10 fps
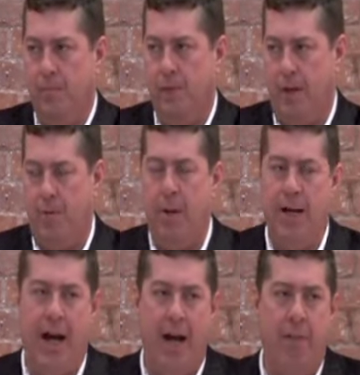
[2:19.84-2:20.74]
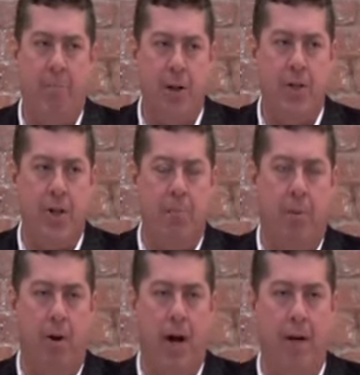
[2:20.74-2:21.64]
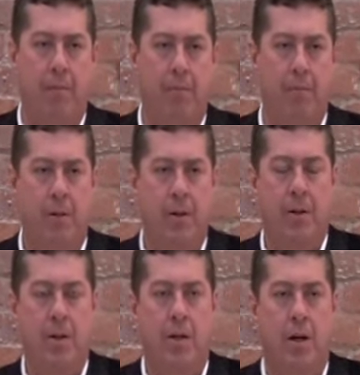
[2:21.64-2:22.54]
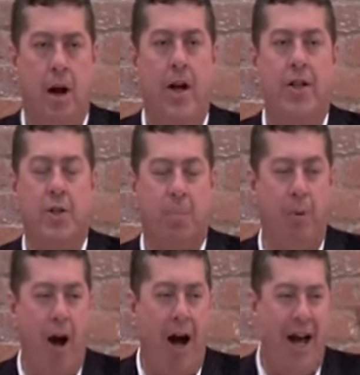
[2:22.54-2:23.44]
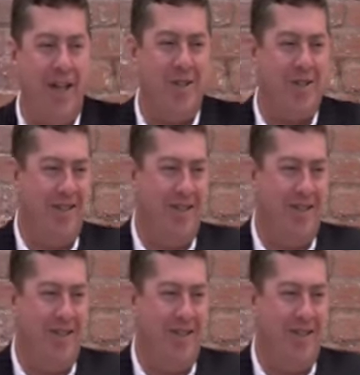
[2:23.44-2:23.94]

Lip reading: Everybody got it? Pretty simple, right? Are you surprised?